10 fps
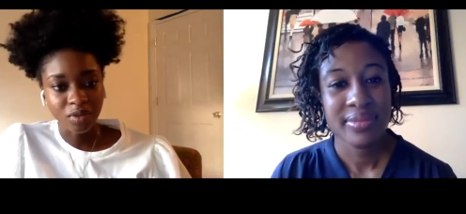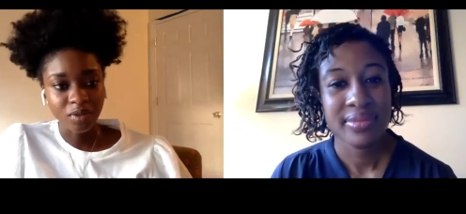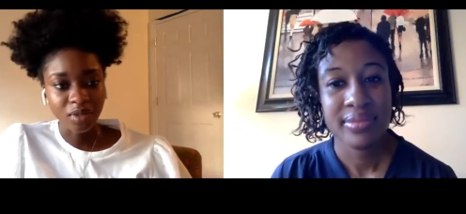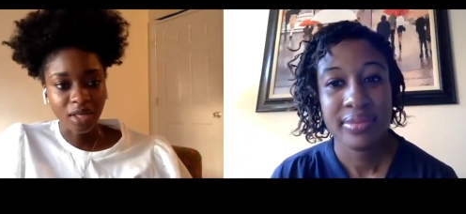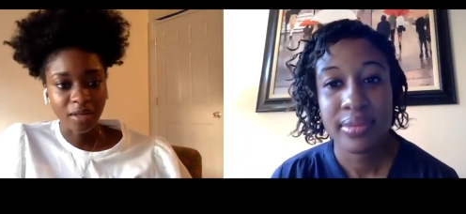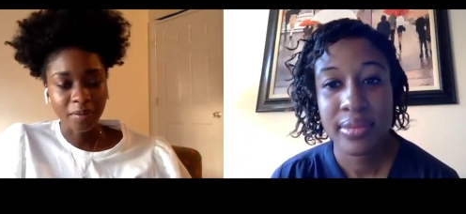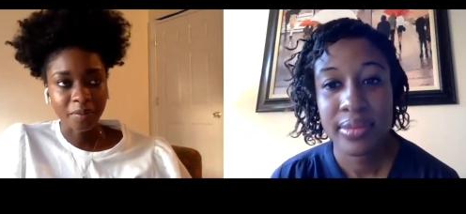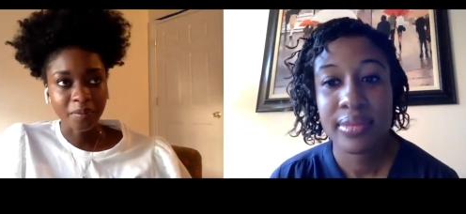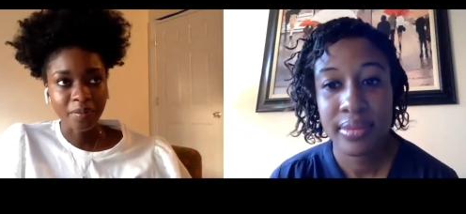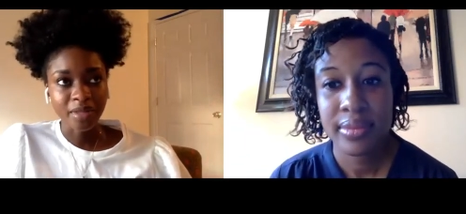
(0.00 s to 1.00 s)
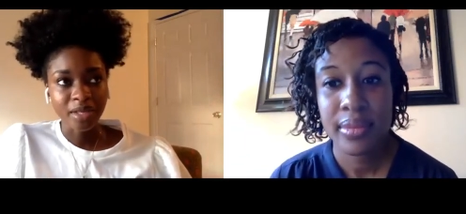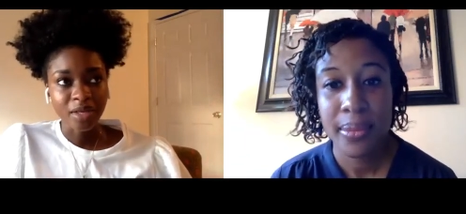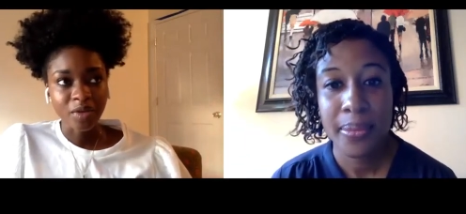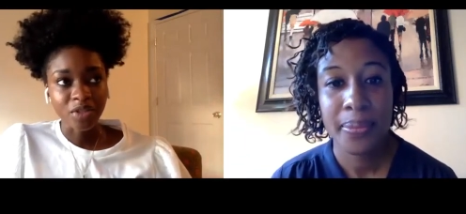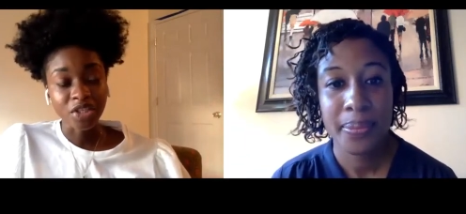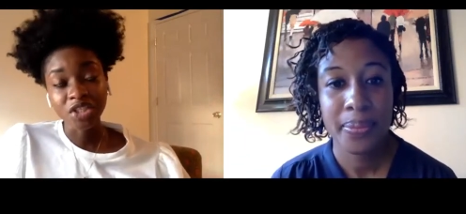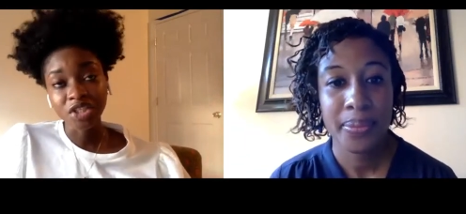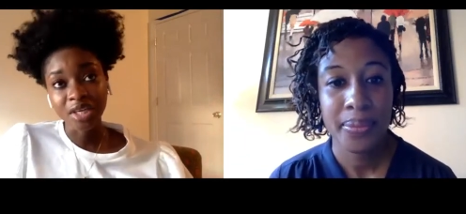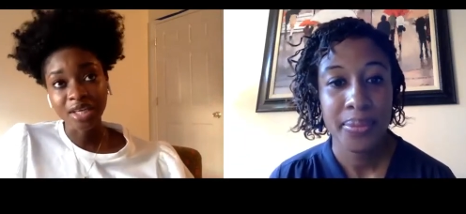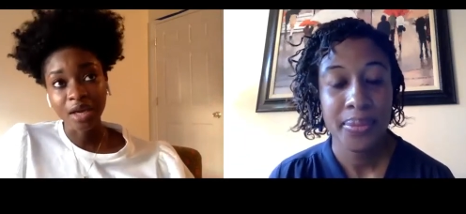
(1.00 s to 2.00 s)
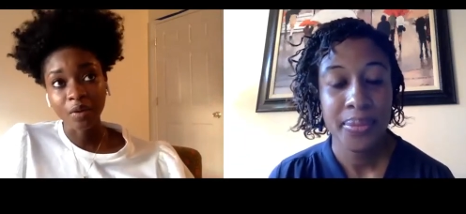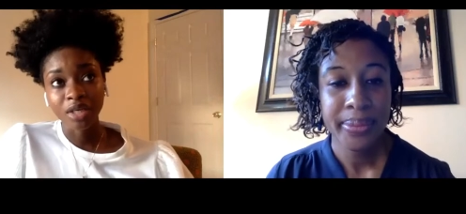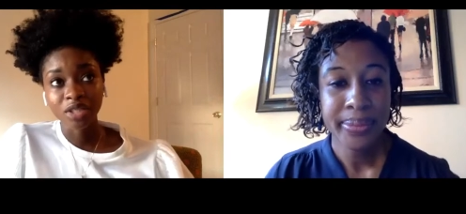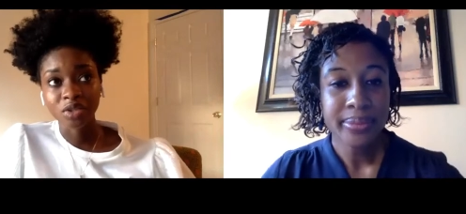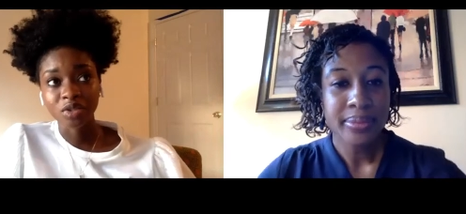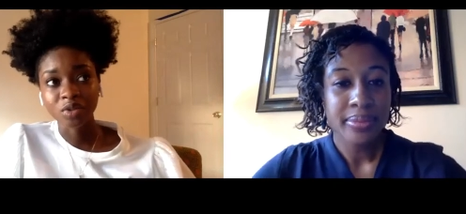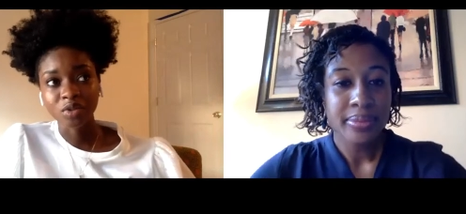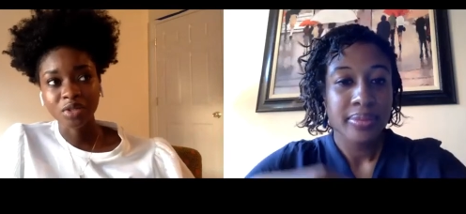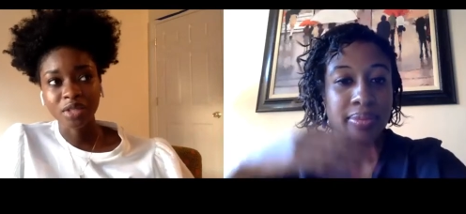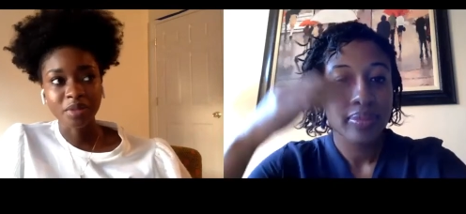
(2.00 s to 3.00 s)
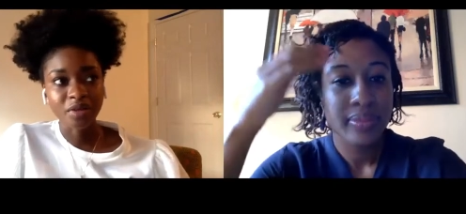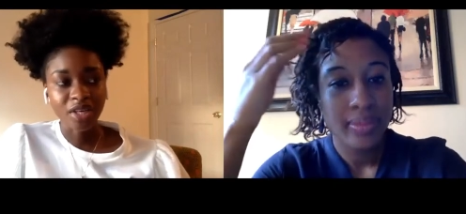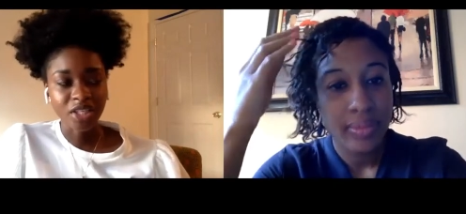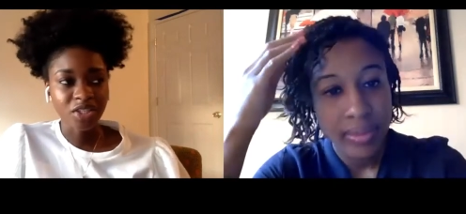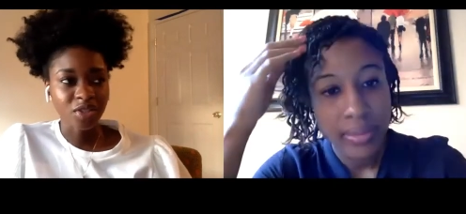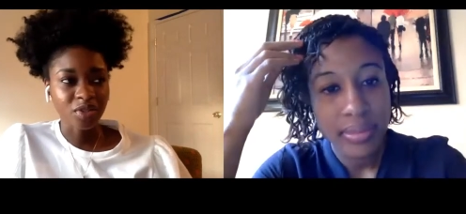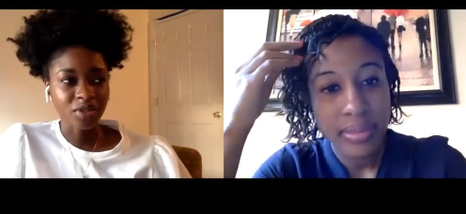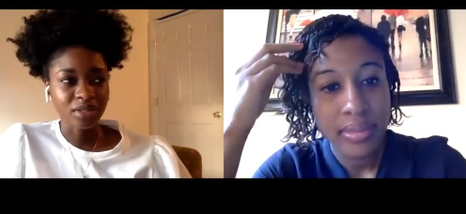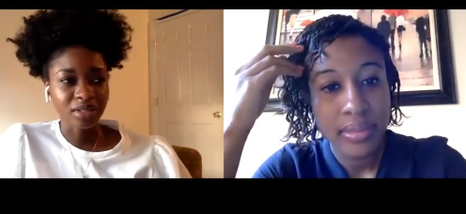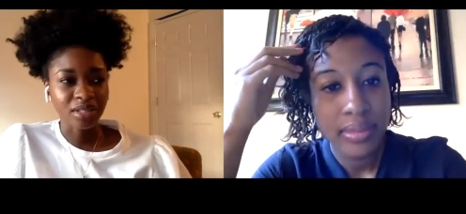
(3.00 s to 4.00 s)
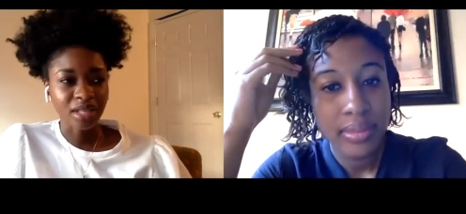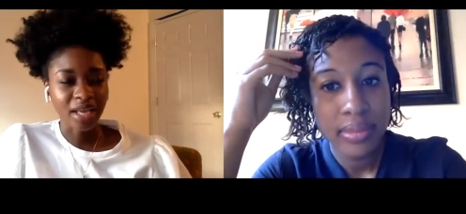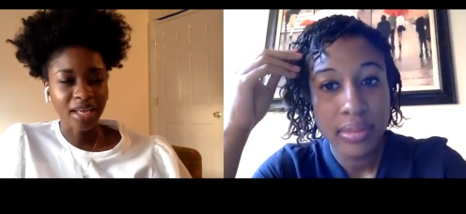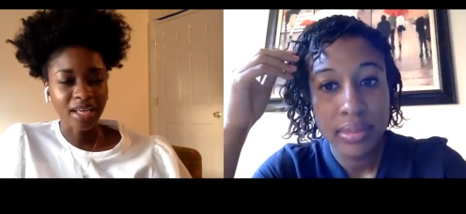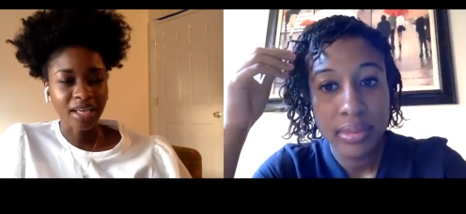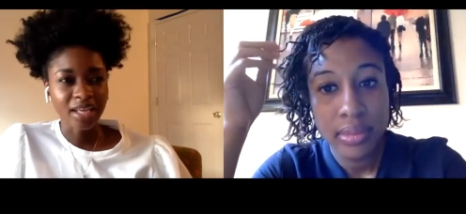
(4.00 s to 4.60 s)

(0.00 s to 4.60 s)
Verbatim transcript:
Speaker 1: school. Because initially I wanted to do immigration. Like,